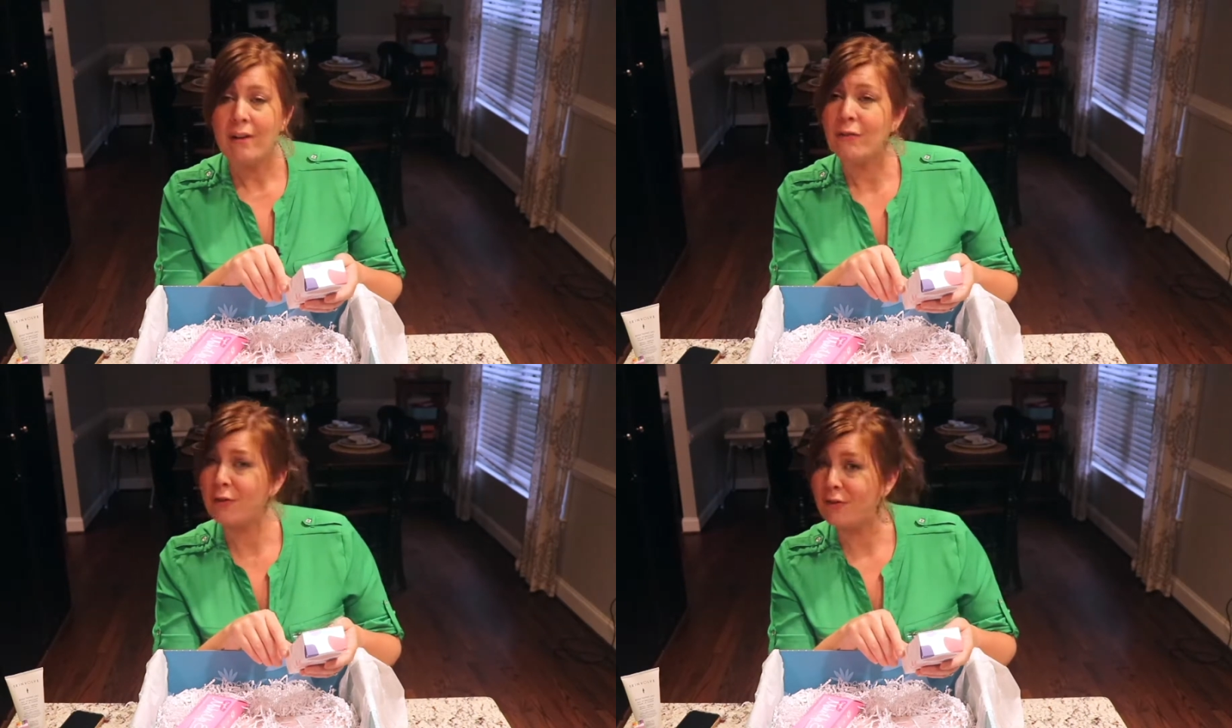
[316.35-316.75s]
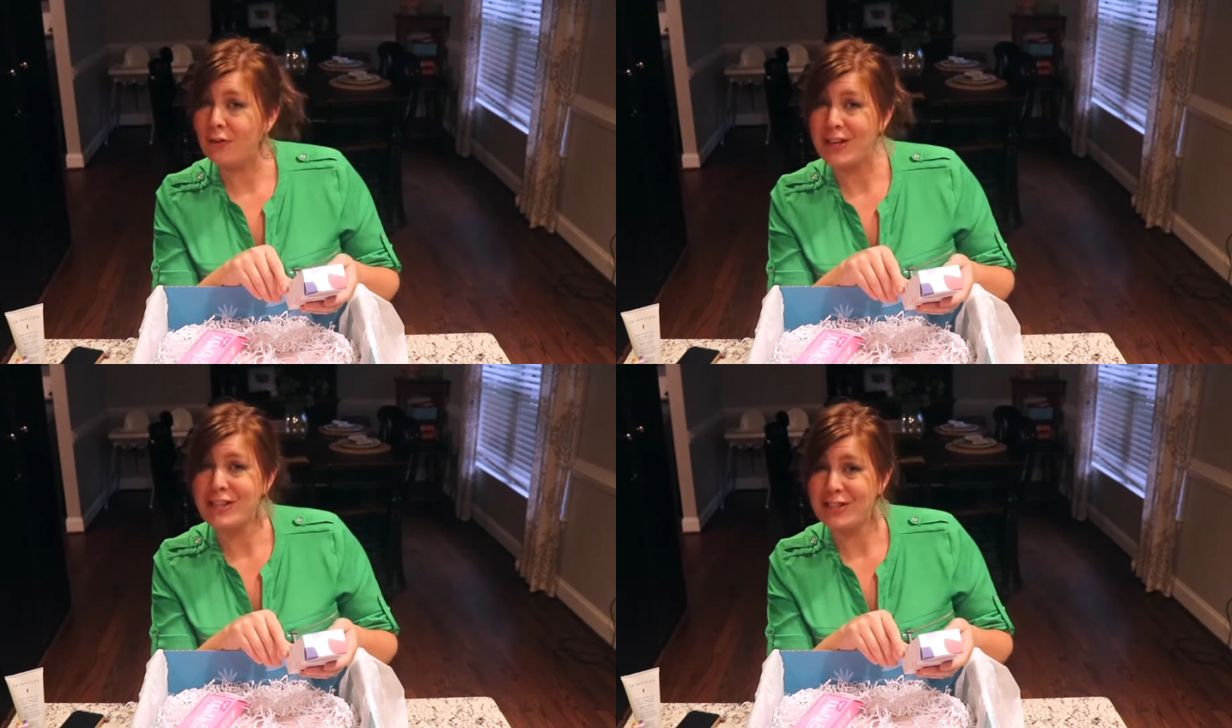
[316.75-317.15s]
for
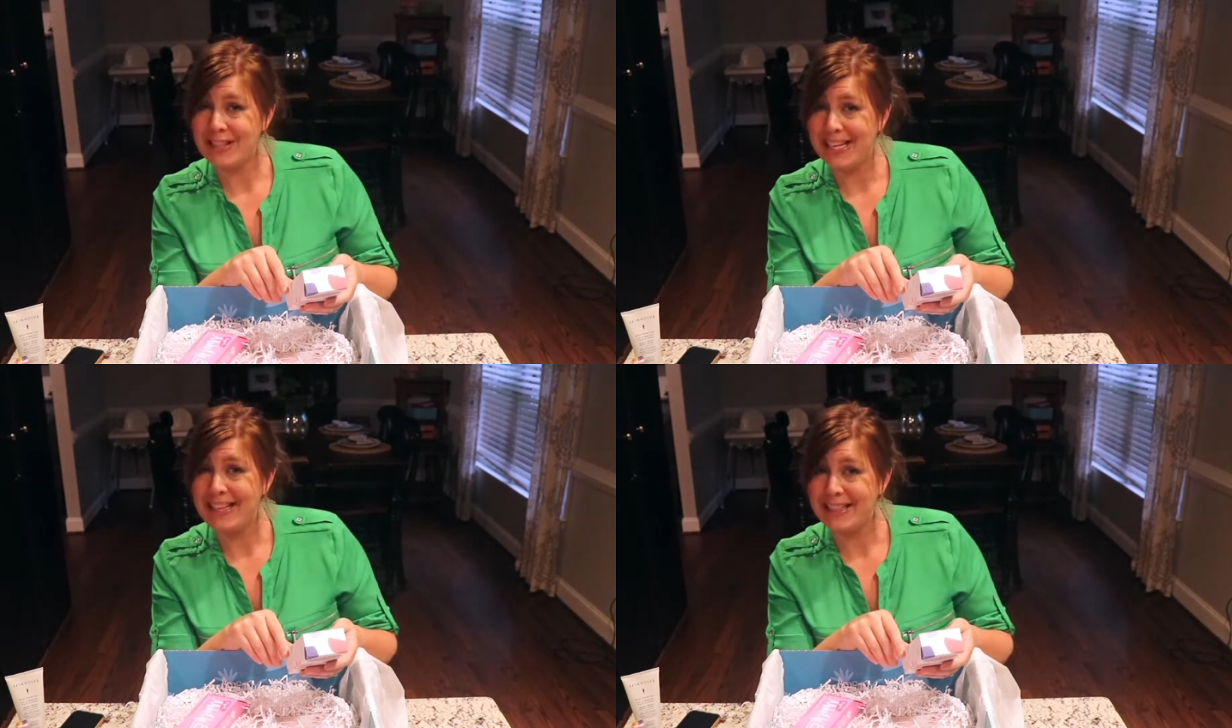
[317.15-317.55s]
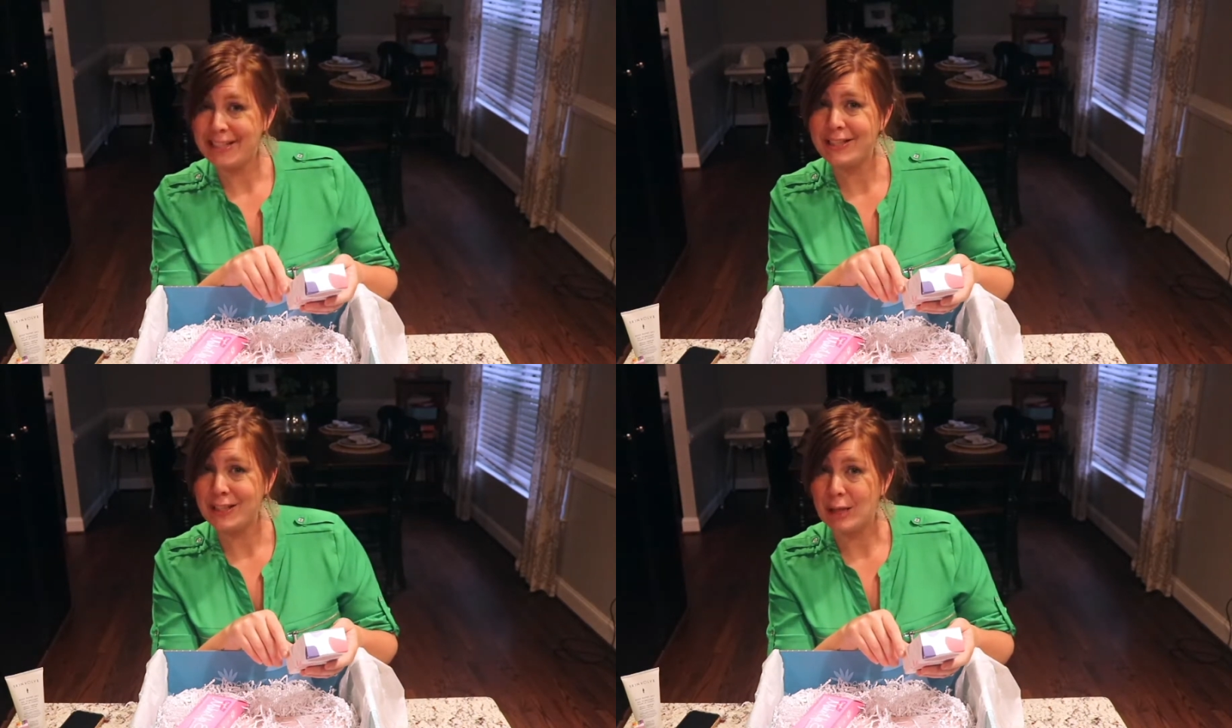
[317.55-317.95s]
fresh skin
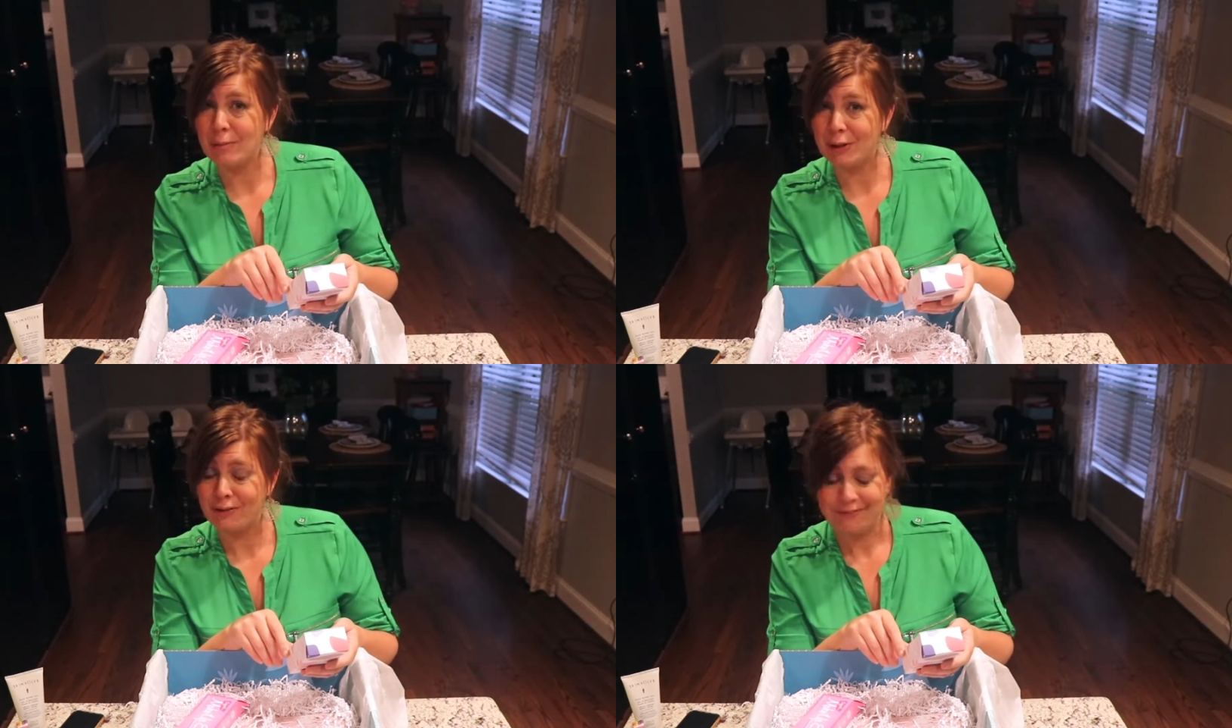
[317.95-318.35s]
this summer.